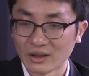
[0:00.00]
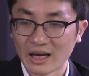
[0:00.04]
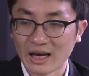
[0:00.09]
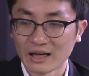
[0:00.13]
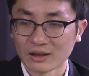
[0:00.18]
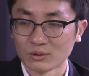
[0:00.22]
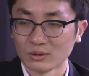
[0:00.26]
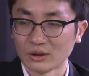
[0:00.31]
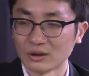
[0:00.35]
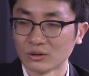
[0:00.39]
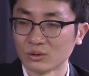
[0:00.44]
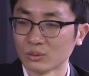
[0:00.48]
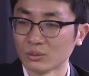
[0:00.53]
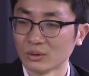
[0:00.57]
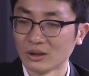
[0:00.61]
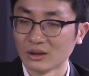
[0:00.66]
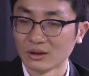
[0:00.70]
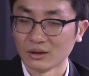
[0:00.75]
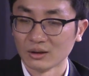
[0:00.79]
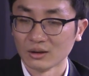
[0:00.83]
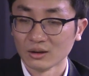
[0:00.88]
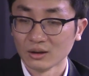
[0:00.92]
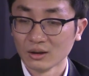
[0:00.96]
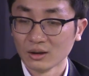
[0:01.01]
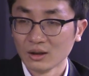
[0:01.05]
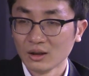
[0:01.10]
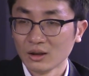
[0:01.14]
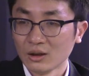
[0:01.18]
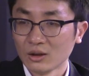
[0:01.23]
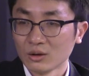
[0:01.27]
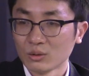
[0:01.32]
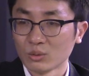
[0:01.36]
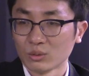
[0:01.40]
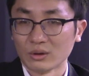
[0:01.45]
actually to the
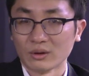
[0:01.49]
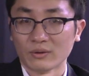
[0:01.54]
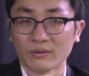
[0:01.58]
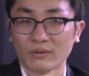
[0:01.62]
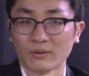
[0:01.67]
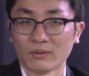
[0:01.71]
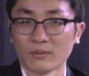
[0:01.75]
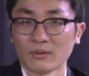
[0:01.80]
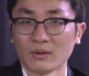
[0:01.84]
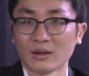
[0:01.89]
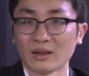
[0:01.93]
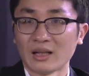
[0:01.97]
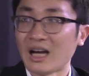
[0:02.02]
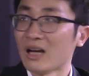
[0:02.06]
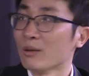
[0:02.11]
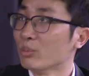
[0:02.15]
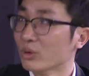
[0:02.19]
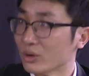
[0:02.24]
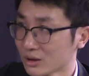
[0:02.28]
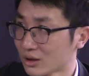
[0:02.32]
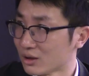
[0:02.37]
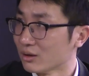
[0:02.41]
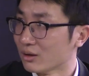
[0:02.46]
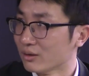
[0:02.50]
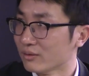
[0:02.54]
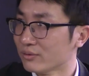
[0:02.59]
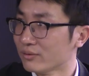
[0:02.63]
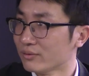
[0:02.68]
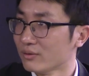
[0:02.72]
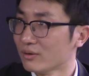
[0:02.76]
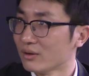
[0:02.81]
to the LIBOR curve